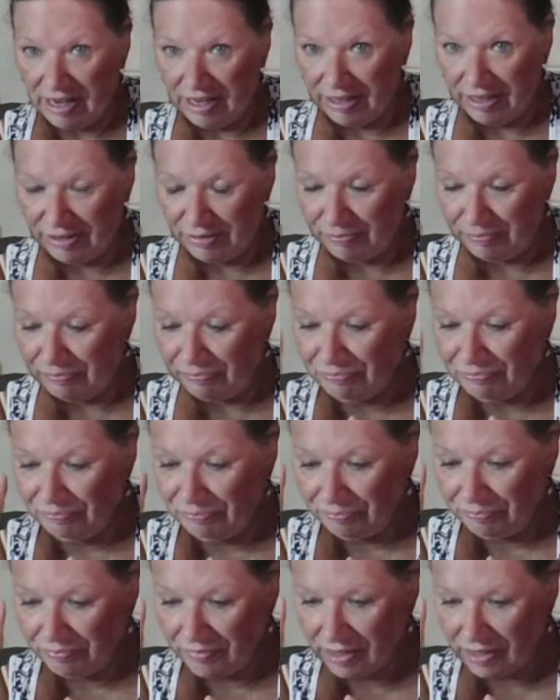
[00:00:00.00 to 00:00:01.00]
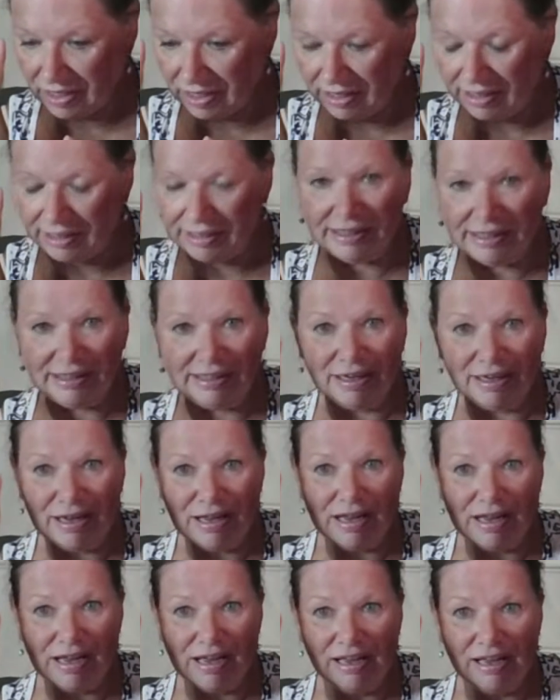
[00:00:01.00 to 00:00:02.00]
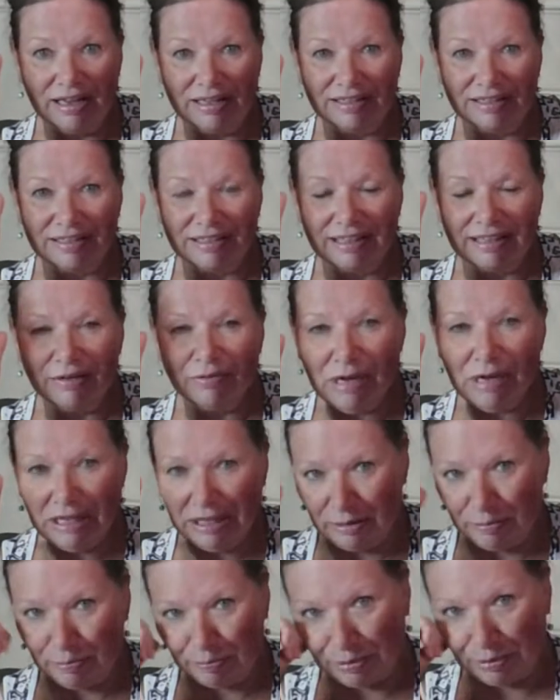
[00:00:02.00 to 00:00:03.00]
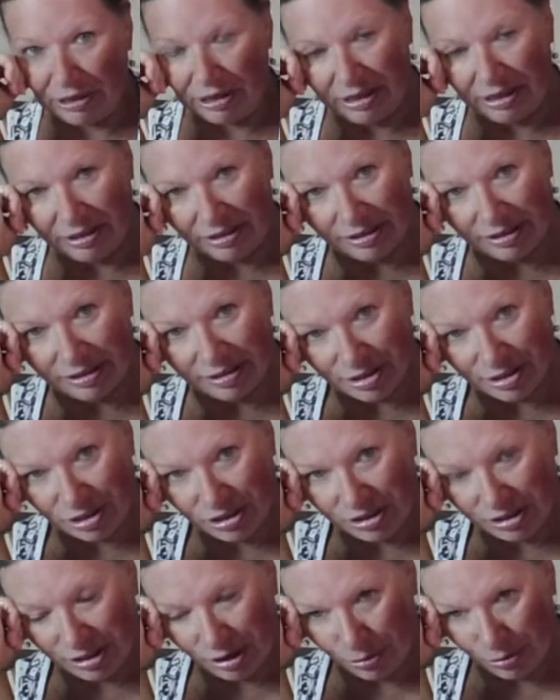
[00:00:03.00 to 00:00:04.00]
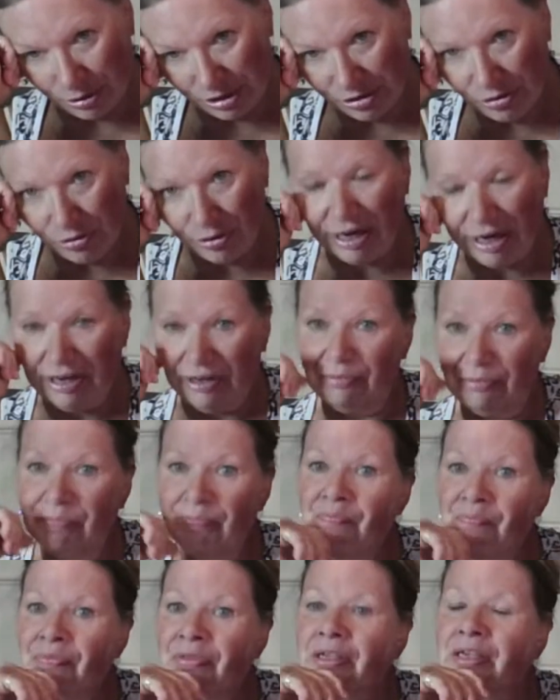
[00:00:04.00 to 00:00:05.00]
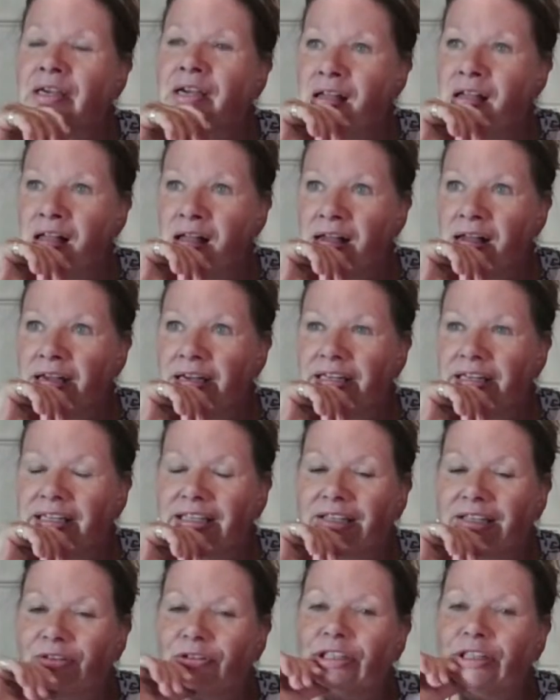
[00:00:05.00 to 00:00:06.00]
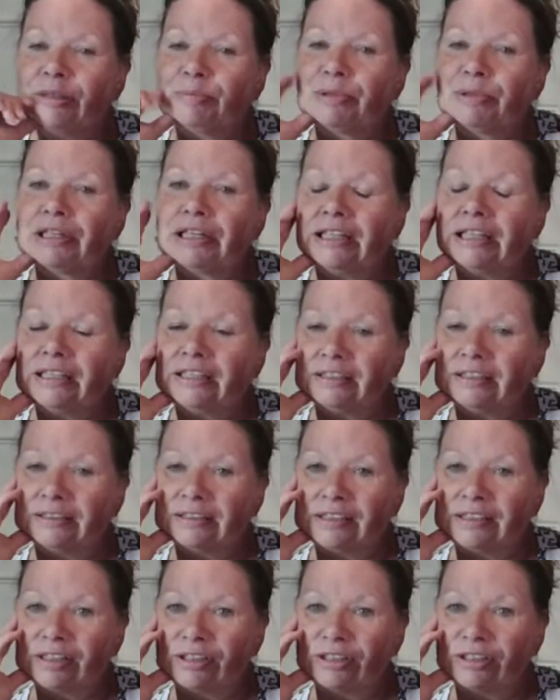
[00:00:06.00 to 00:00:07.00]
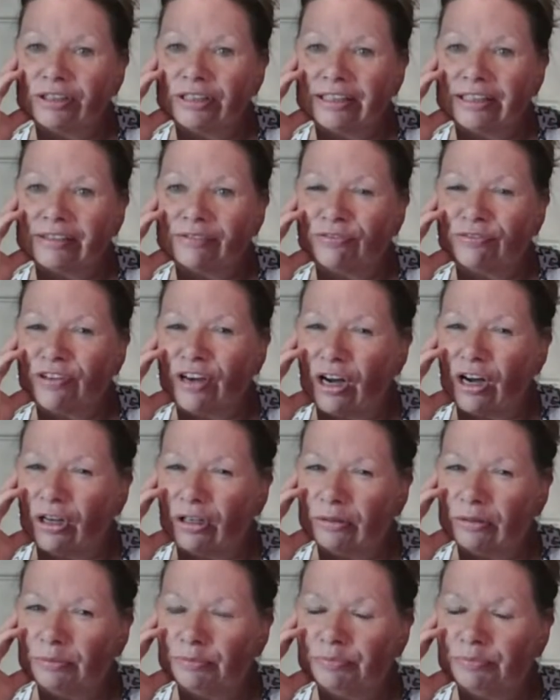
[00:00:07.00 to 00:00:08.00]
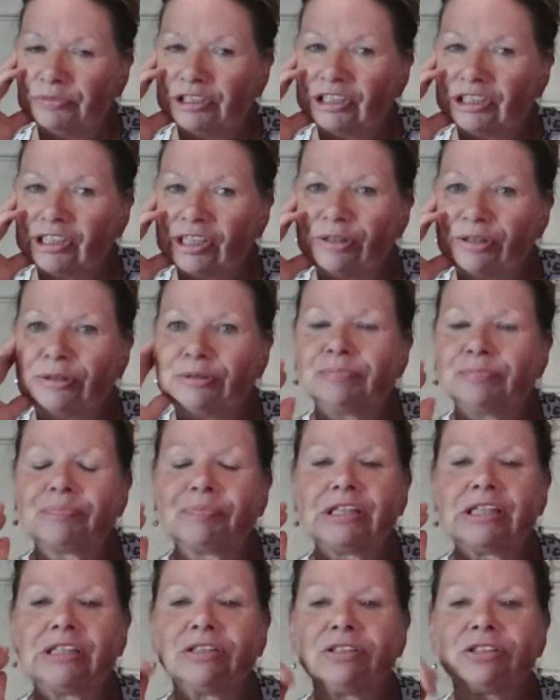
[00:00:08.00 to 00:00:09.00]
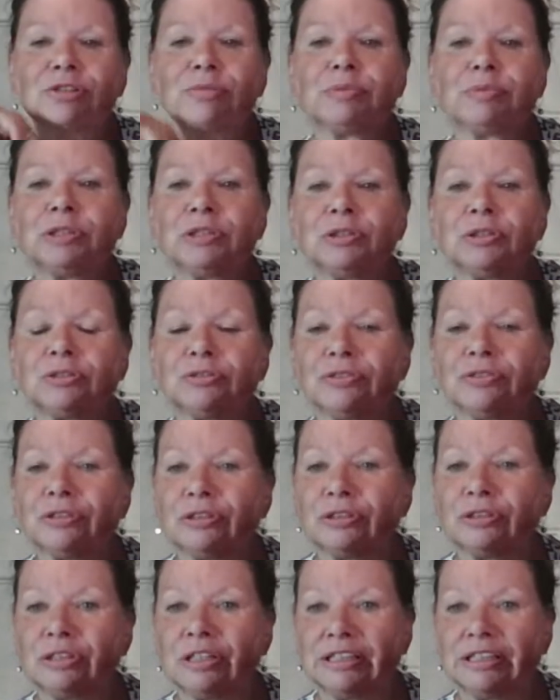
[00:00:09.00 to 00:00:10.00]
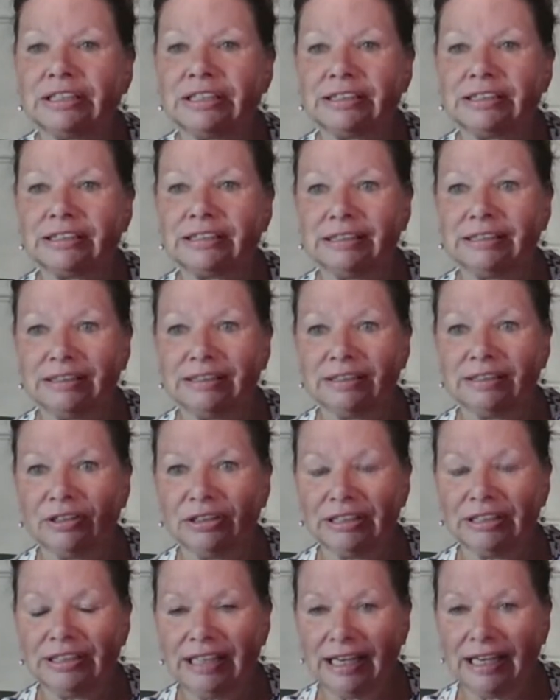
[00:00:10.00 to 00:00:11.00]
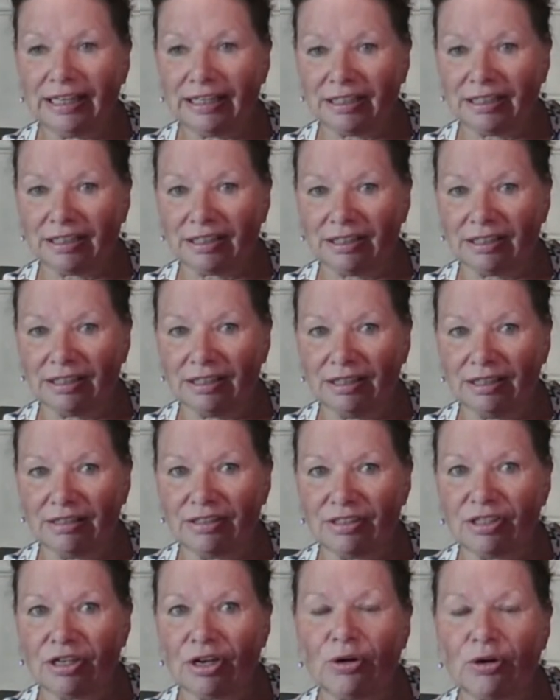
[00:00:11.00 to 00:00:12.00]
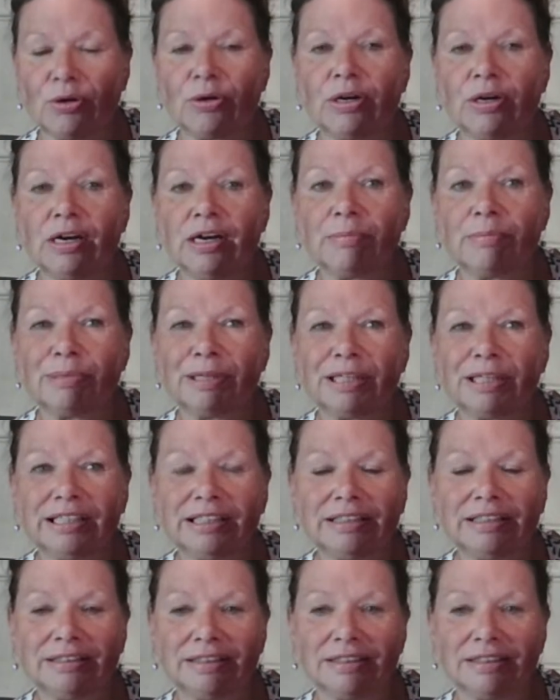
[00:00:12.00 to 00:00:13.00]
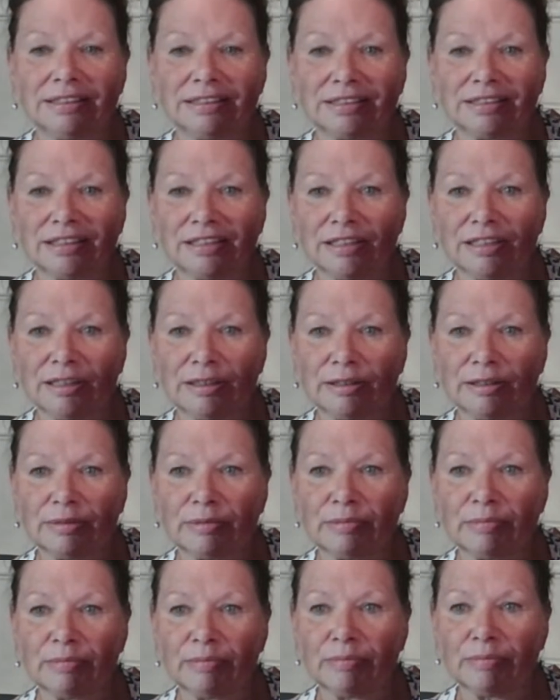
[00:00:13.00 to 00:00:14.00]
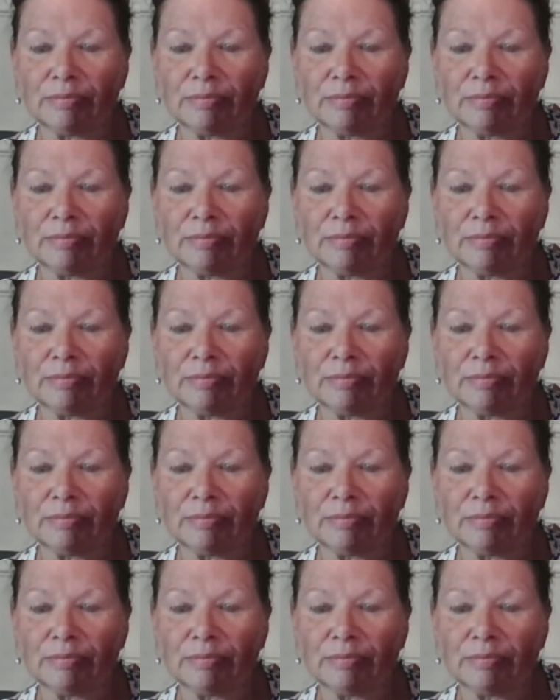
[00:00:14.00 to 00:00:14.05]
and I can't really plant it. It's going to go in the ground, and I can't really plant it until like fall. So it looks beautiful on the deck. So, but it's in the